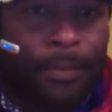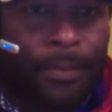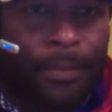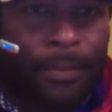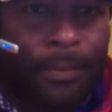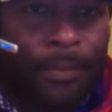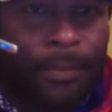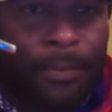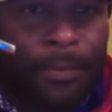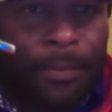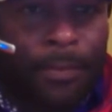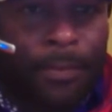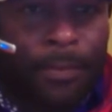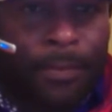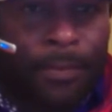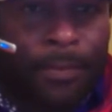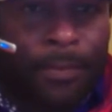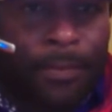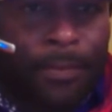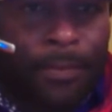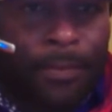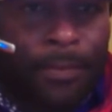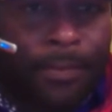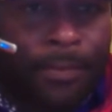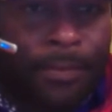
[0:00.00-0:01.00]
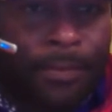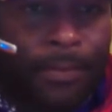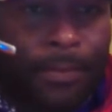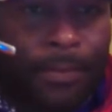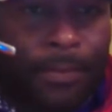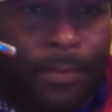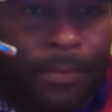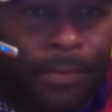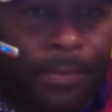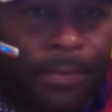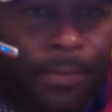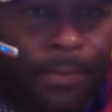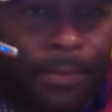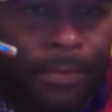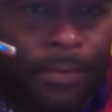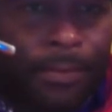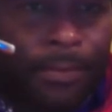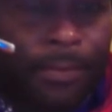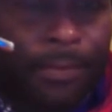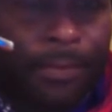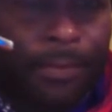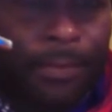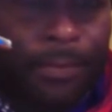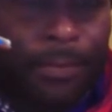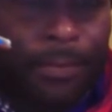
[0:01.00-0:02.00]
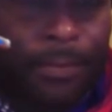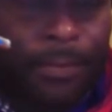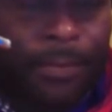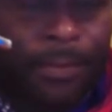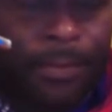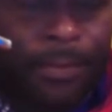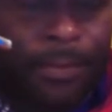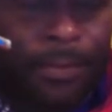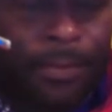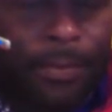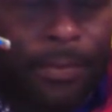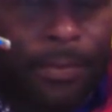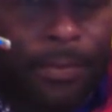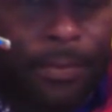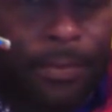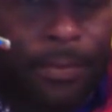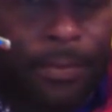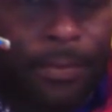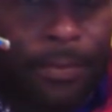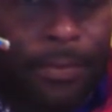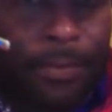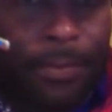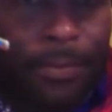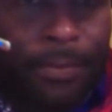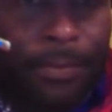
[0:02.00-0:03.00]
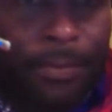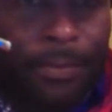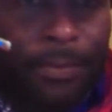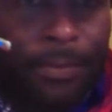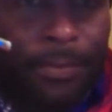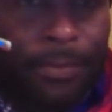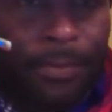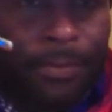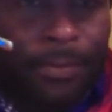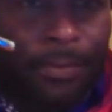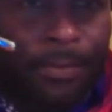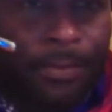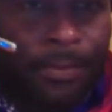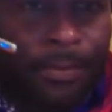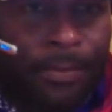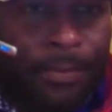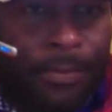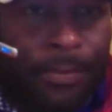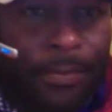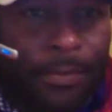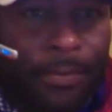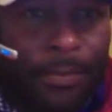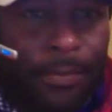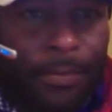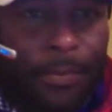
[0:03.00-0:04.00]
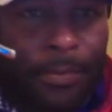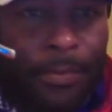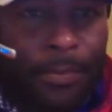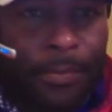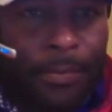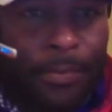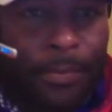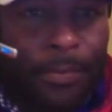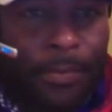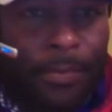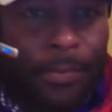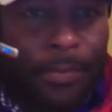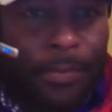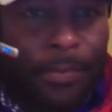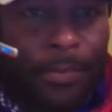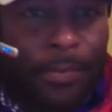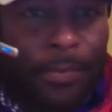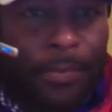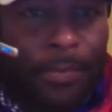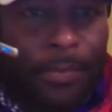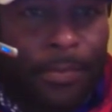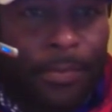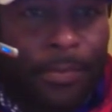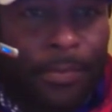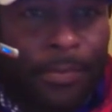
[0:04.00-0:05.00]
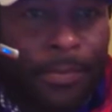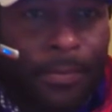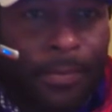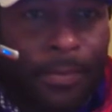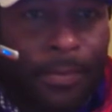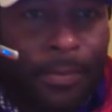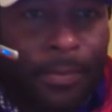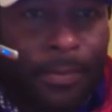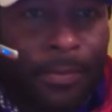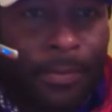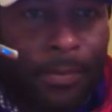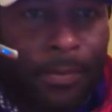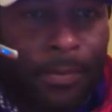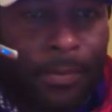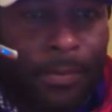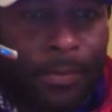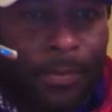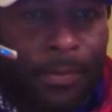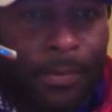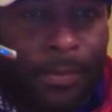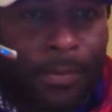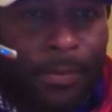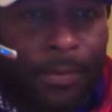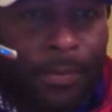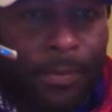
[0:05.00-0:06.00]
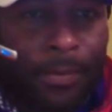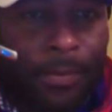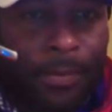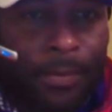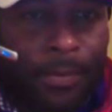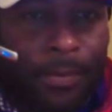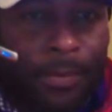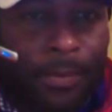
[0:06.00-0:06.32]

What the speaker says: (not speaking)